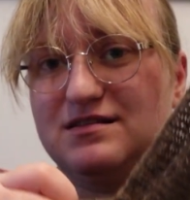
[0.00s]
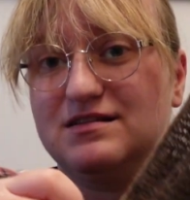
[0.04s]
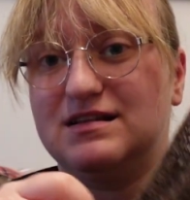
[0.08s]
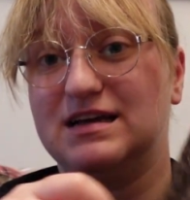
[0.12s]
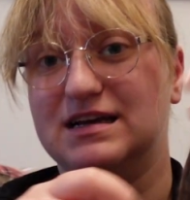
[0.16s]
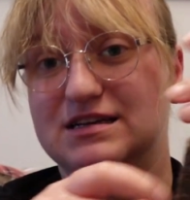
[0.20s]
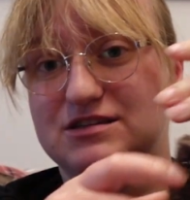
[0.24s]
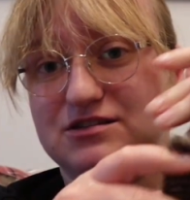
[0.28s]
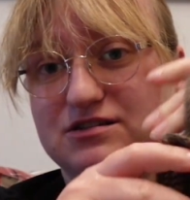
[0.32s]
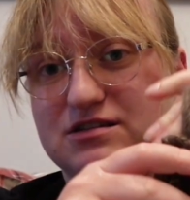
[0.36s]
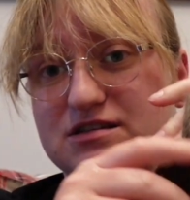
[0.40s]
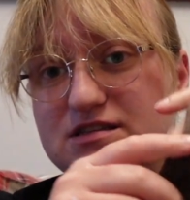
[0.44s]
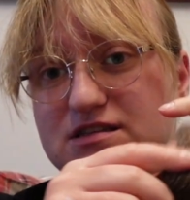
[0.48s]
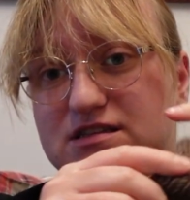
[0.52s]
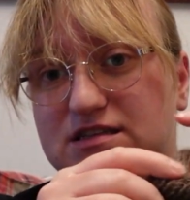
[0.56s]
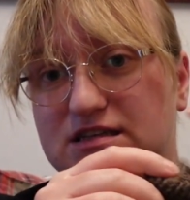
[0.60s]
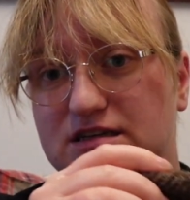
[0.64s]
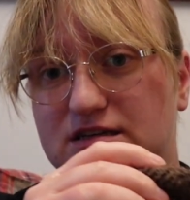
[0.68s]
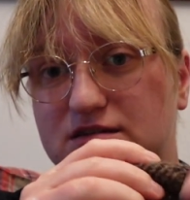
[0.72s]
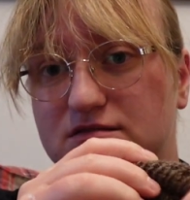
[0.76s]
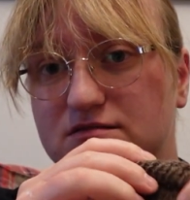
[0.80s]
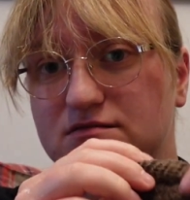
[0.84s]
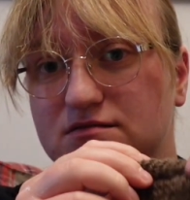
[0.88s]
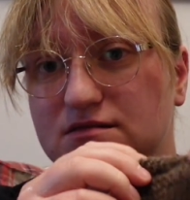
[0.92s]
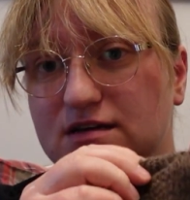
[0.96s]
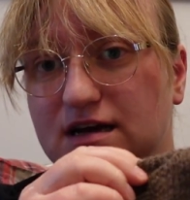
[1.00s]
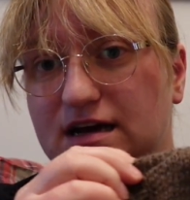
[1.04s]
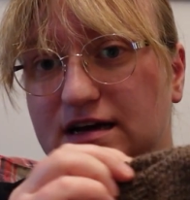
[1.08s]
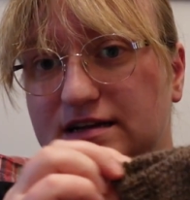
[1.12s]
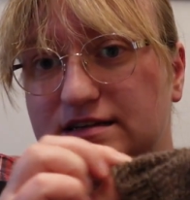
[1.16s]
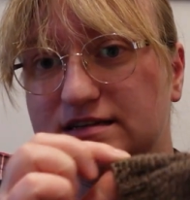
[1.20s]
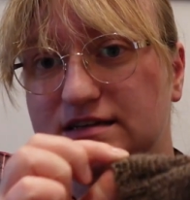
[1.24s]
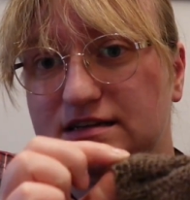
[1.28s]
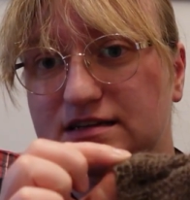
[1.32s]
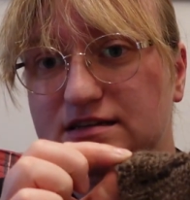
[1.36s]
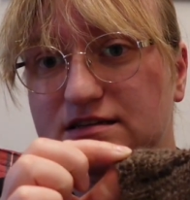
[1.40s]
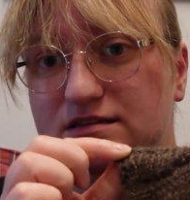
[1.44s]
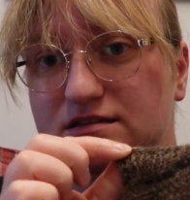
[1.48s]
as you can see, I
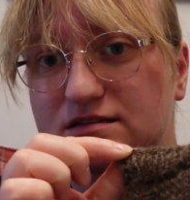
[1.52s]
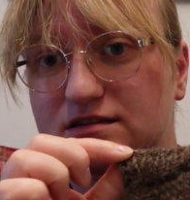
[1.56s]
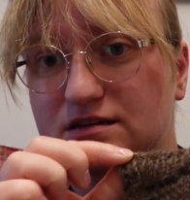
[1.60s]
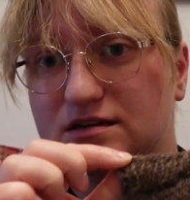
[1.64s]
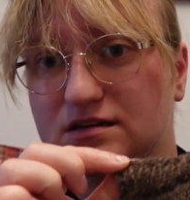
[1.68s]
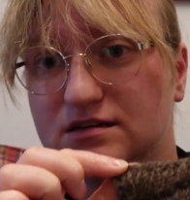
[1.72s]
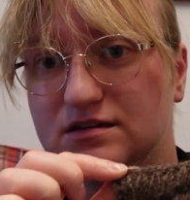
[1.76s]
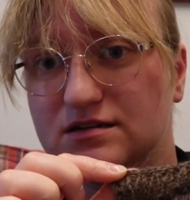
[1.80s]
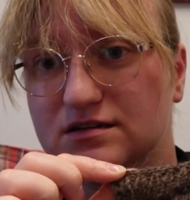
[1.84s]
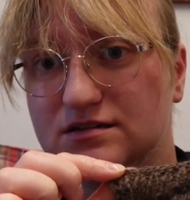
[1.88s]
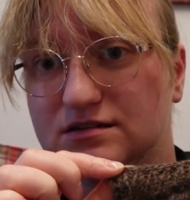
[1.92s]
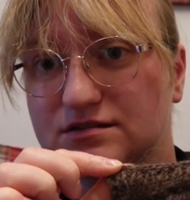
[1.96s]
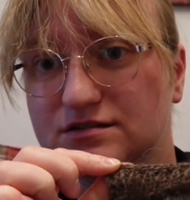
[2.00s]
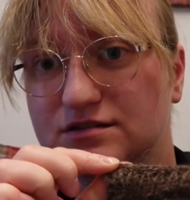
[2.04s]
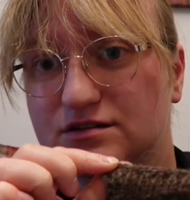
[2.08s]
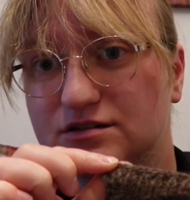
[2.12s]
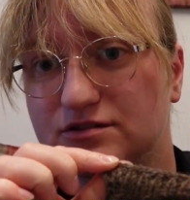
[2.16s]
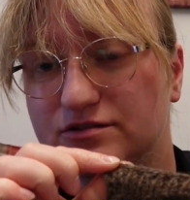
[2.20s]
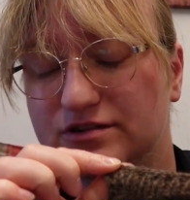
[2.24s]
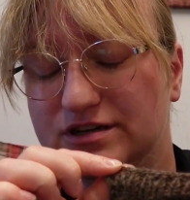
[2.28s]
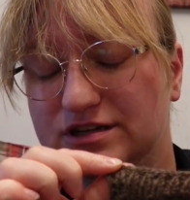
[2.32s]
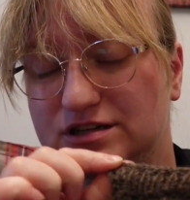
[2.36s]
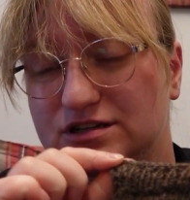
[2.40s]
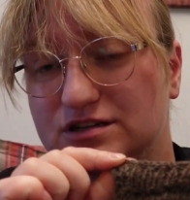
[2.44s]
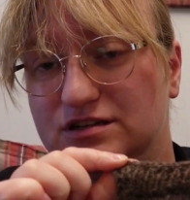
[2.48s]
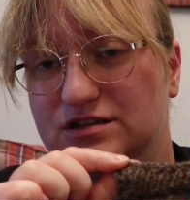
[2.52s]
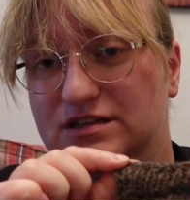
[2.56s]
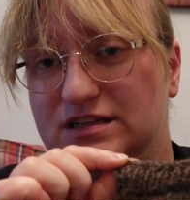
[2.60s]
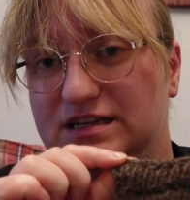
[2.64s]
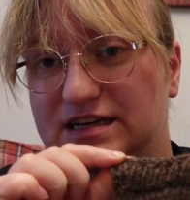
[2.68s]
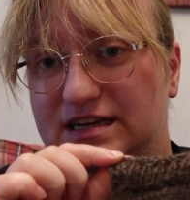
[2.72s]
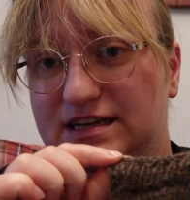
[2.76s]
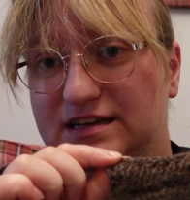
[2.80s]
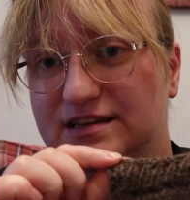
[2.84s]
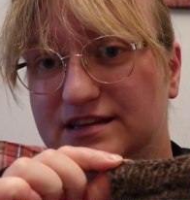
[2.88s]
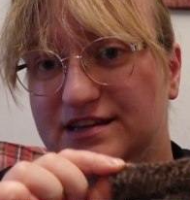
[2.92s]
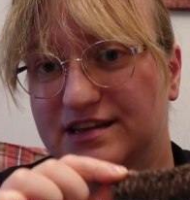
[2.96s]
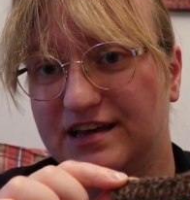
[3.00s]
did
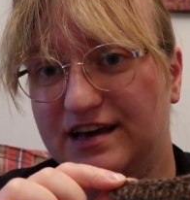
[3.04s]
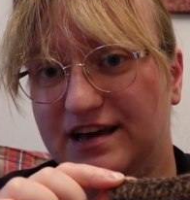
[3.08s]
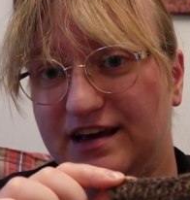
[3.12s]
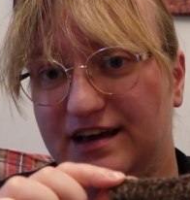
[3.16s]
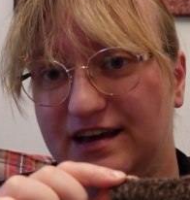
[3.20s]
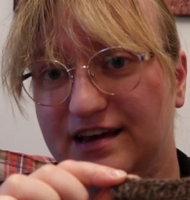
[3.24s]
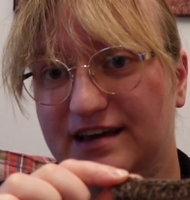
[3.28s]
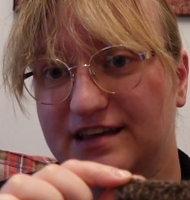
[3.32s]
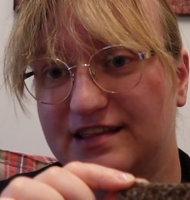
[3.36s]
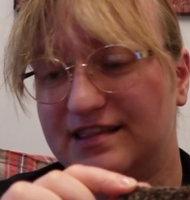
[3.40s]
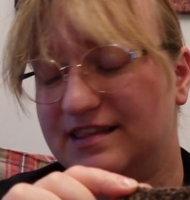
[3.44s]
originally think